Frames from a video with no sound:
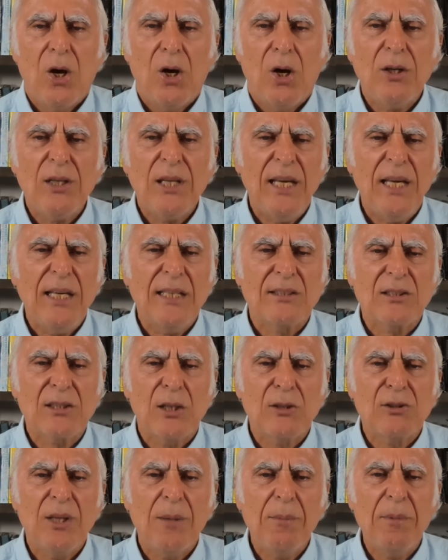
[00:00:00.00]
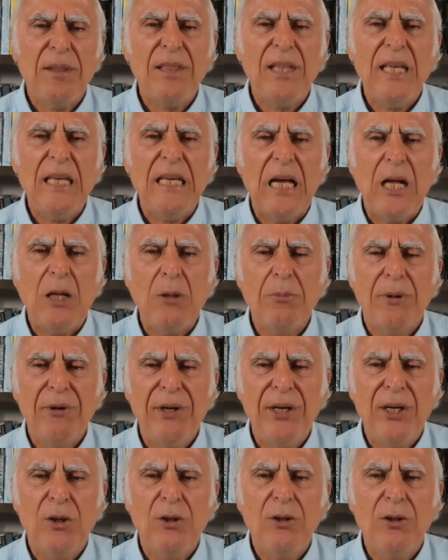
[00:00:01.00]
Okay, so Timothy
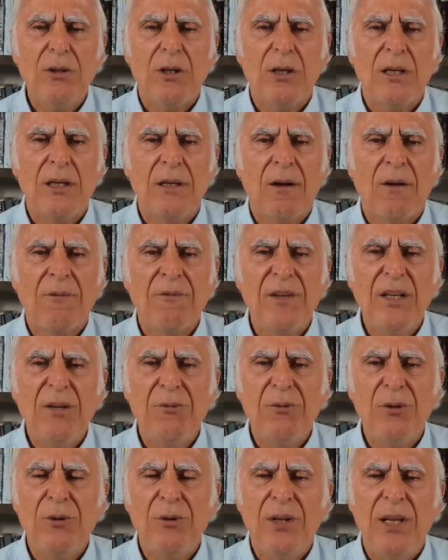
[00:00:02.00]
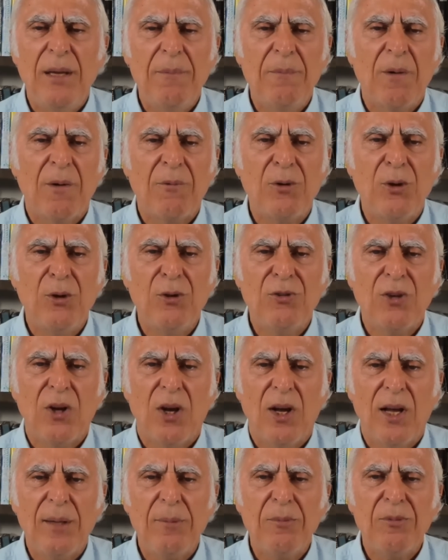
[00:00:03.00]
Alberino, I've interviewed him a few
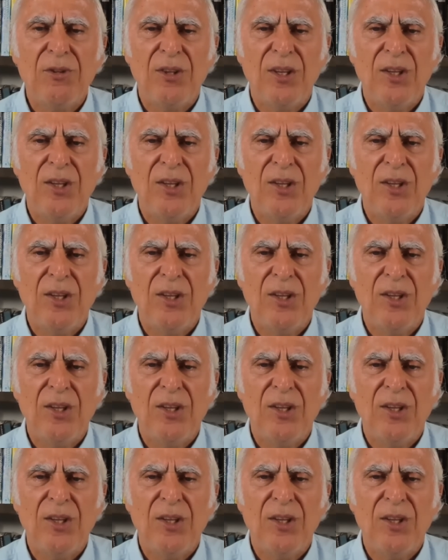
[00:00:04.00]
times.